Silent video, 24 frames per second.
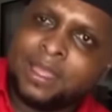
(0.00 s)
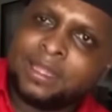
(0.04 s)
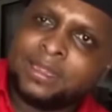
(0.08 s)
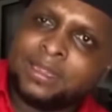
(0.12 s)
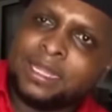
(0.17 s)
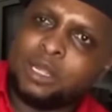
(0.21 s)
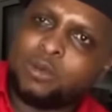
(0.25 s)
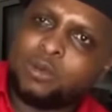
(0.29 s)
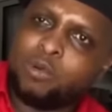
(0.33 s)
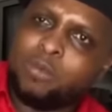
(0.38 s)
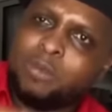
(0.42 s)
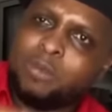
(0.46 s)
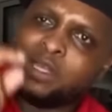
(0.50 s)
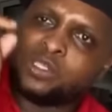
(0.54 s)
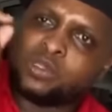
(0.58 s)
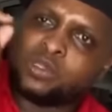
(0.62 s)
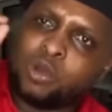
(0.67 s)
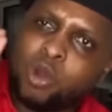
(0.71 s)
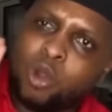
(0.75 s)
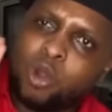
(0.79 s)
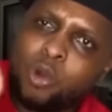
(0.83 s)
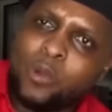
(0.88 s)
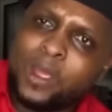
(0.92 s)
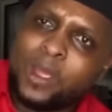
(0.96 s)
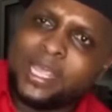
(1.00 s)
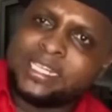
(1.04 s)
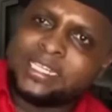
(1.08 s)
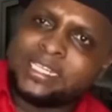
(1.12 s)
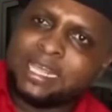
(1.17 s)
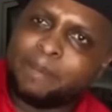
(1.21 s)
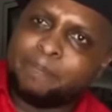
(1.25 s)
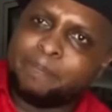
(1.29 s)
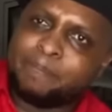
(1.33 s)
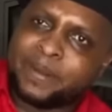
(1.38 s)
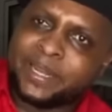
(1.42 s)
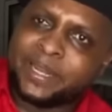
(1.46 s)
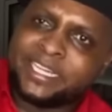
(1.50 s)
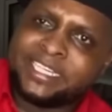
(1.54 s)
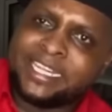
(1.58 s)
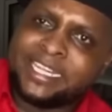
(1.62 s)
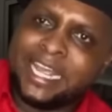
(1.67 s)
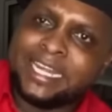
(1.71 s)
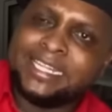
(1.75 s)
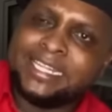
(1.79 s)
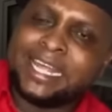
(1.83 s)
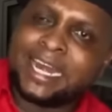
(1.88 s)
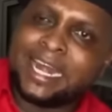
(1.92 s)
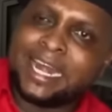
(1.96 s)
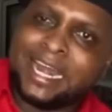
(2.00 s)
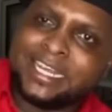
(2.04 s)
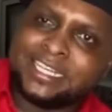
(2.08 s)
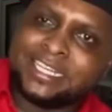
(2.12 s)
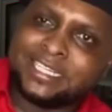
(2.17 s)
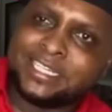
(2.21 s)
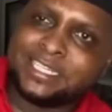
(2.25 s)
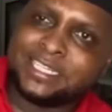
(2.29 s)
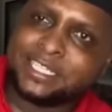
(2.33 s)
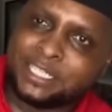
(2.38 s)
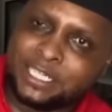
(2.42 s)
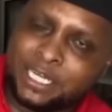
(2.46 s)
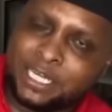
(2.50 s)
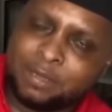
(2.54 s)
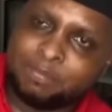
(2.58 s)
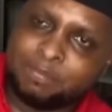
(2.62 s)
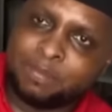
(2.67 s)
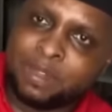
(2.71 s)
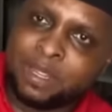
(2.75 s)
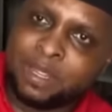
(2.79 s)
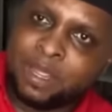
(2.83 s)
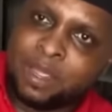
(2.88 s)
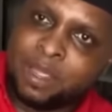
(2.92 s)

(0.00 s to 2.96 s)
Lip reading: That we must always appreciate the relationship